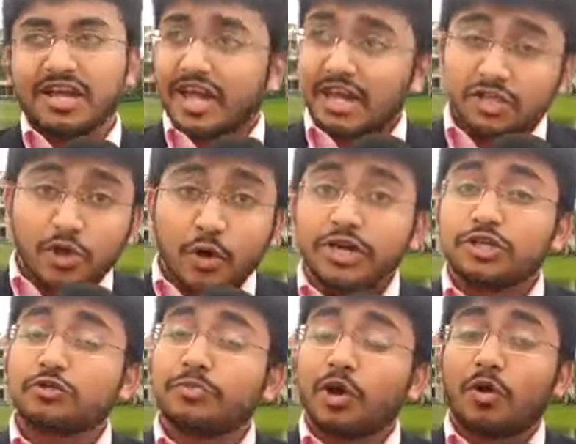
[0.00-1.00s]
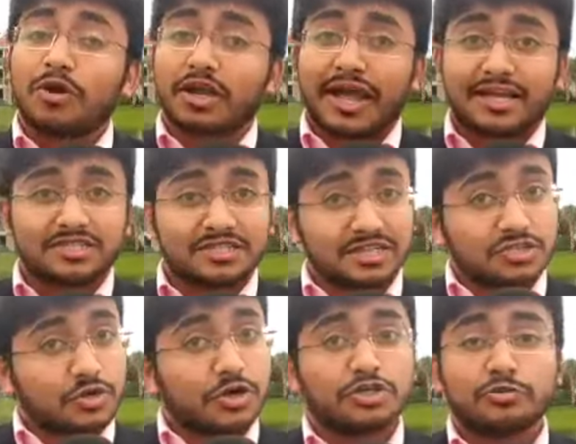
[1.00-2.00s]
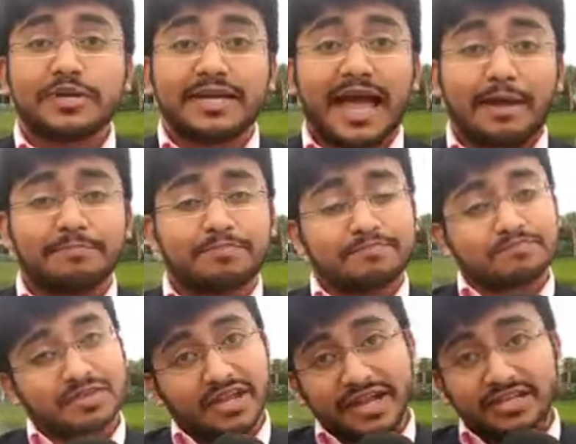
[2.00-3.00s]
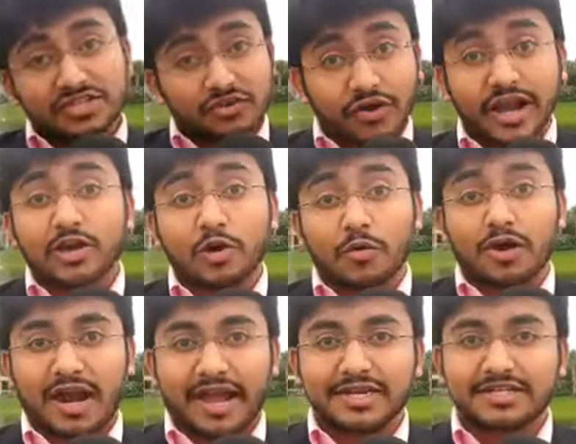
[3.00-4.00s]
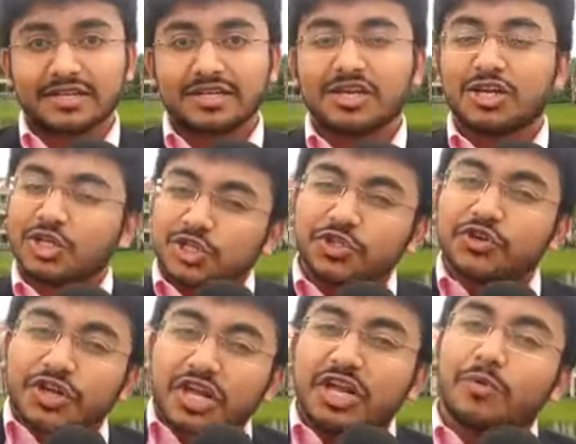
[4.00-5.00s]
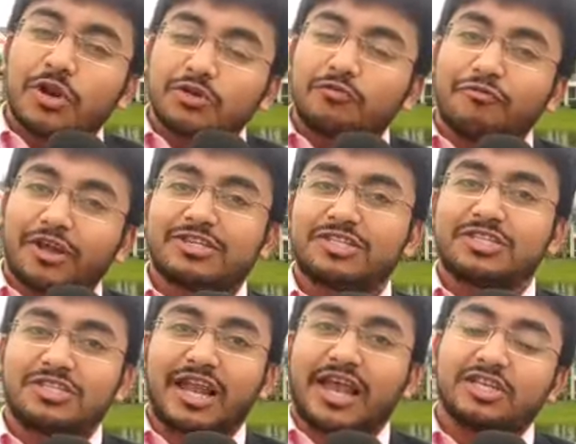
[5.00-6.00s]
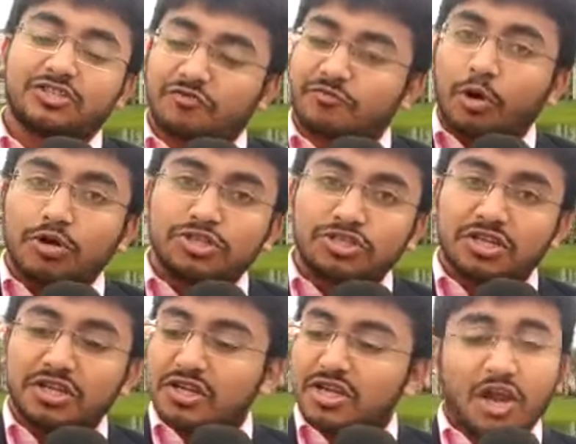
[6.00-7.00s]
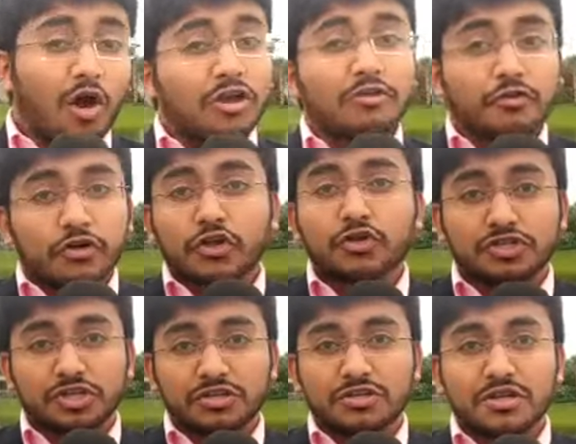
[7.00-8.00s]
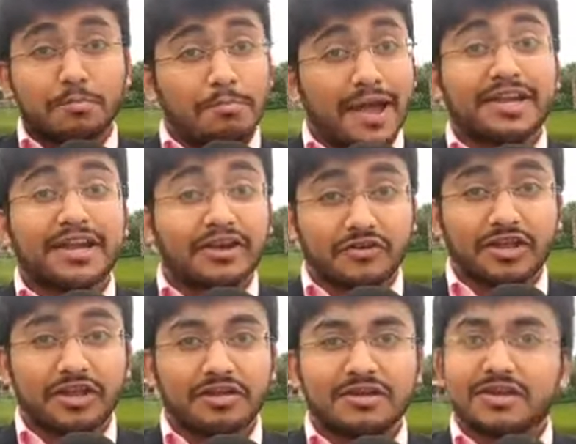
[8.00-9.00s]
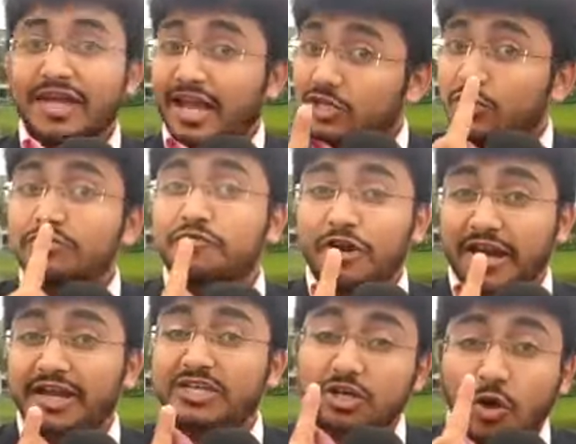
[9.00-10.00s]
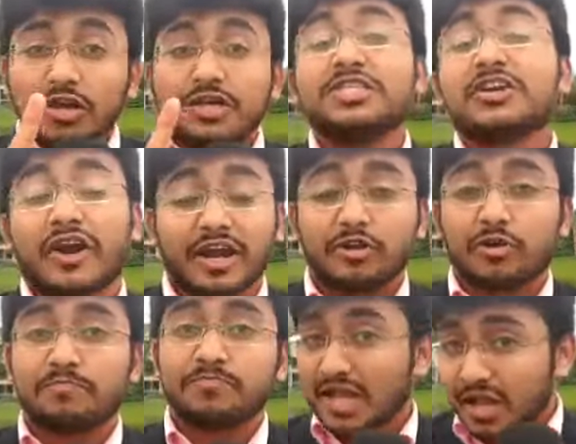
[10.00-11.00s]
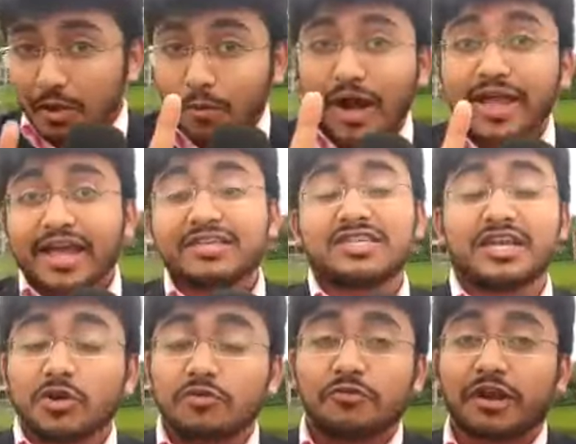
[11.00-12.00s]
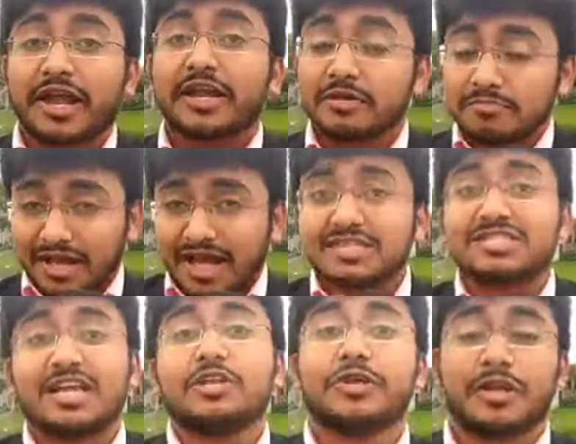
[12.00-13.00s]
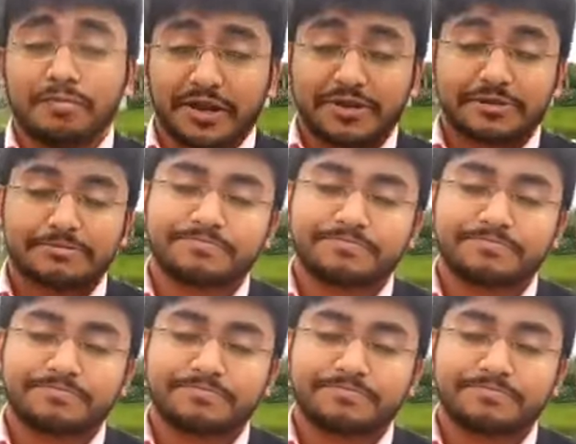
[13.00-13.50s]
It's going to be overcast. It's going to be damp. It's rained overnight. Do you really want to face the likes of Bolt, Lockie Ferguson, Matt Henry? And don't forget Colin de Grandhomme. Why I say don't forget him, I'll tell you in a bit.